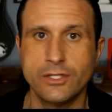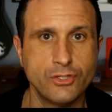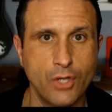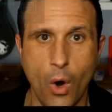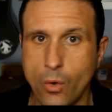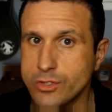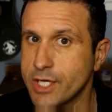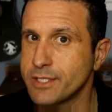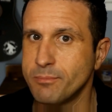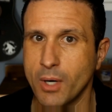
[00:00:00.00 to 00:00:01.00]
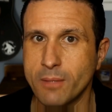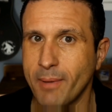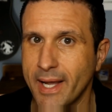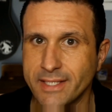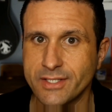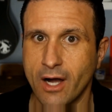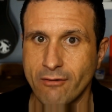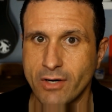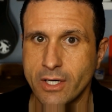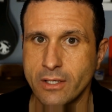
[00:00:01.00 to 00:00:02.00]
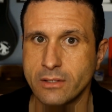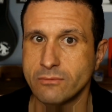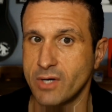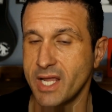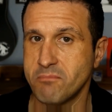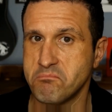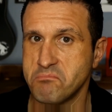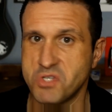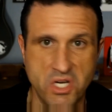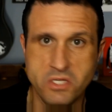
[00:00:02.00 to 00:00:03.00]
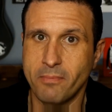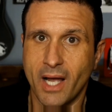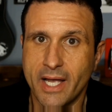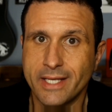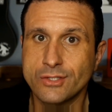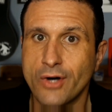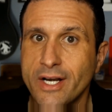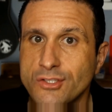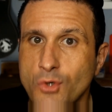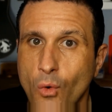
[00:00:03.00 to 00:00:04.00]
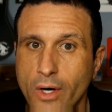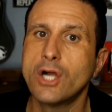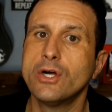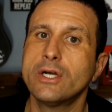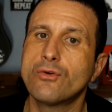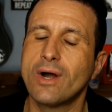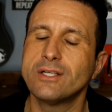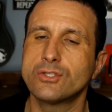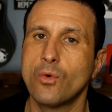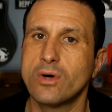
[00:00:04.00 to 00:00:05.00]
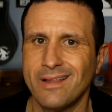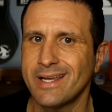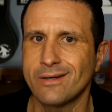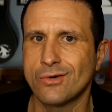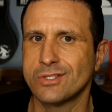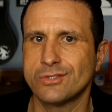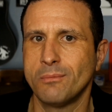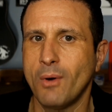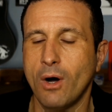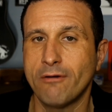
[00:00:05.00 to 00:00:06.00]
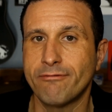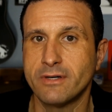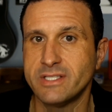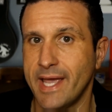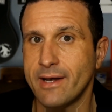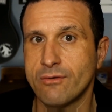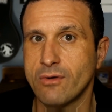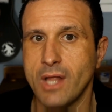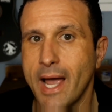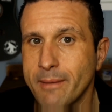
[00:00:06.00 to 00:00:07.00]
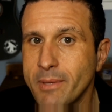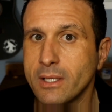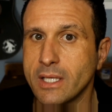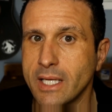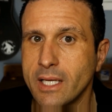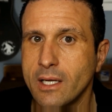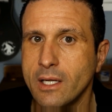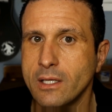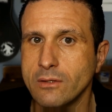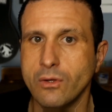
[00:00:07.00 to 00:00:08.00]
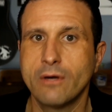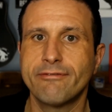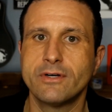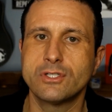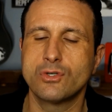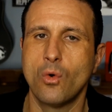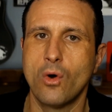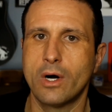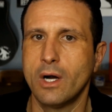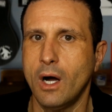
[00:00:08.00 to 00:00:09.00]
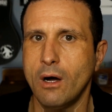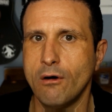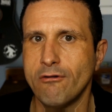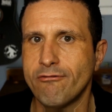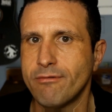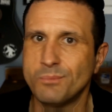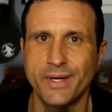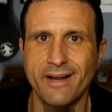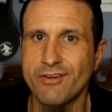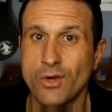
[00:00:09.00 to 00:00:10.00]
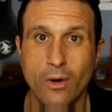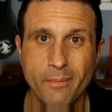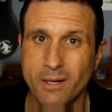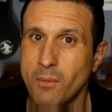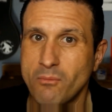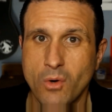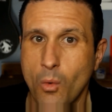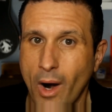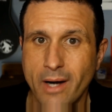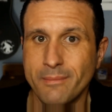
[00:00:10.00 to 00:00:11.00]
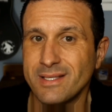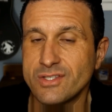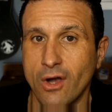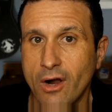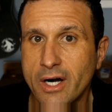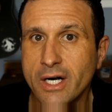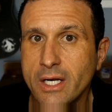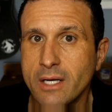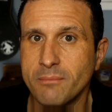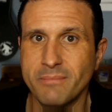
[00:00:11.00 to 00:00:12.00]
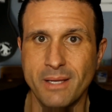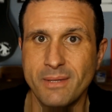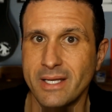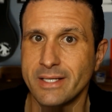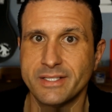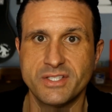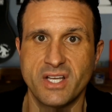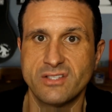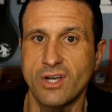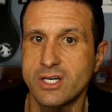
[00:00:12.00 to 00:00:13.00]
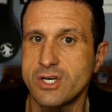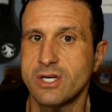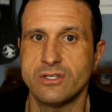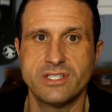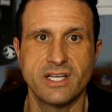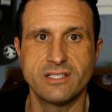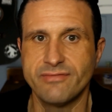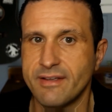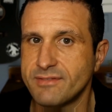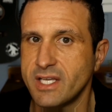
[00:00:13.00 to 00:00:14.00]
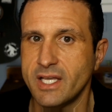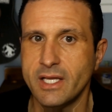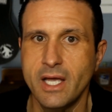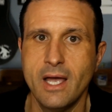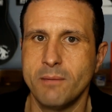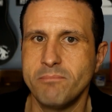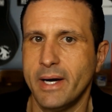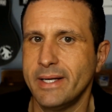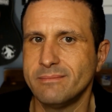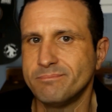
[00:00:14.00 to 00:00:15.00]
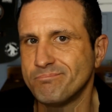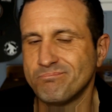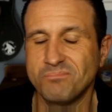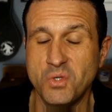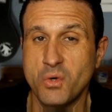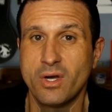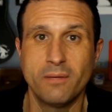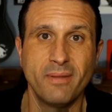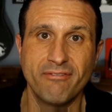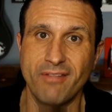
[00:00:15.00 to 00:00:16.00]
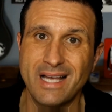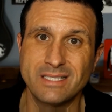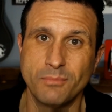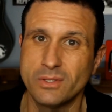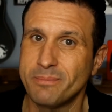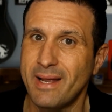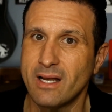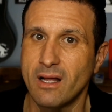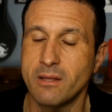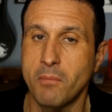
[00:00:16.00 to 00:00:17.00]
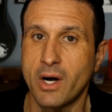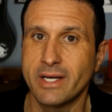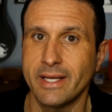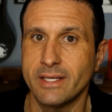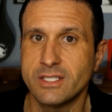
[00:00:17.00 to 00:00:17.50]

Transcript: Don't judge a book by its cover, right? Judge it by its credit score. Good credit score is like a crystal ball for tenant reliability. Look for a score of whatever your minimum requirements are. Maybe it's 600 or 650, but you could be flexible depending on the market.